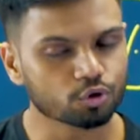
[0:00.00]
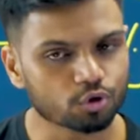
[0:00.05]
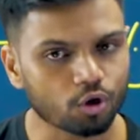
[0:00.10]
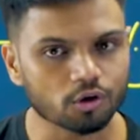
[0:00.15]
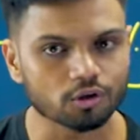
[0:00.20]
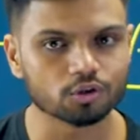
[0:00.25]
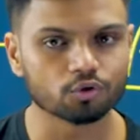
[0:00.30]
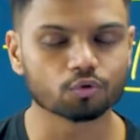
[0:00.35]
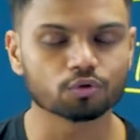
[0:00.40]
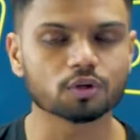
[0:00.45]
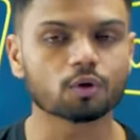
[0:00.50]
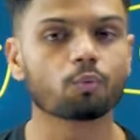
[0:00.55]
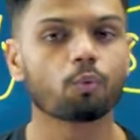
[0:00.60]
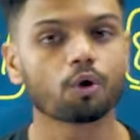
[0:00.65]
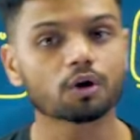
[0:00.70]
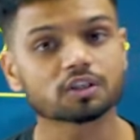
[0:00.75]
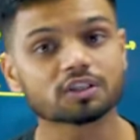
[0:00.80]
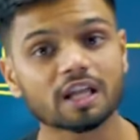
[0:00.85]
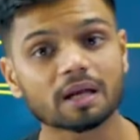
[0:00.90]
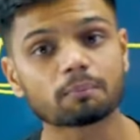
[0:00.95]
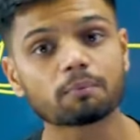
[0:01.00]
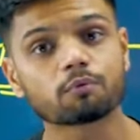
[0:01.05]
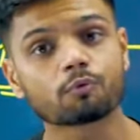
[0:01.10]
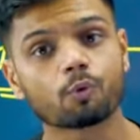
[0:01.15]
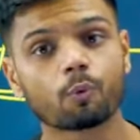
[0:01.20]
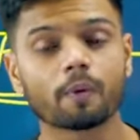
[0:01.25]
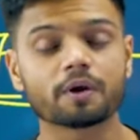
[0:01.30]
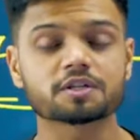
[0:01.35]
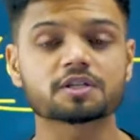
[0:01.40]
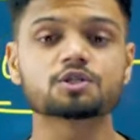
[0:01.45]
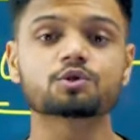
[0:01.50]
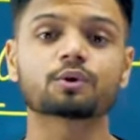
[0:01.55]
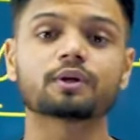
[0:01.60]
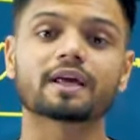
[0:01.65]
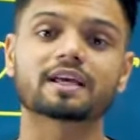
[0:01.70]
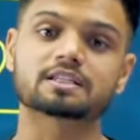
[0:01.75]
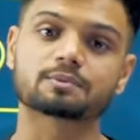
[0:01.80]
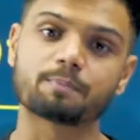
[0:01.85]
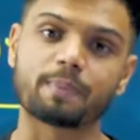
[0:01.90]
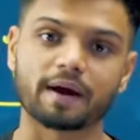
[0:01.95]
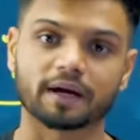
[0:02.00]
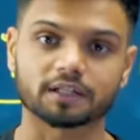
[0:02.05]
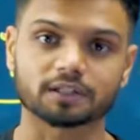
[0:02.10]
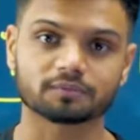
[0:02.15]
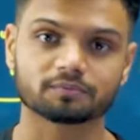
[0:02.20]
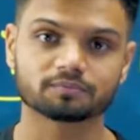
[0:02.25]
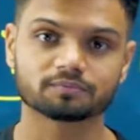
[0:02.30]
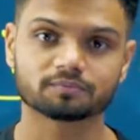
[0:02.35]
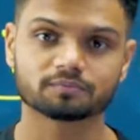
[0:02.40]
not know the what type of questions you can expect,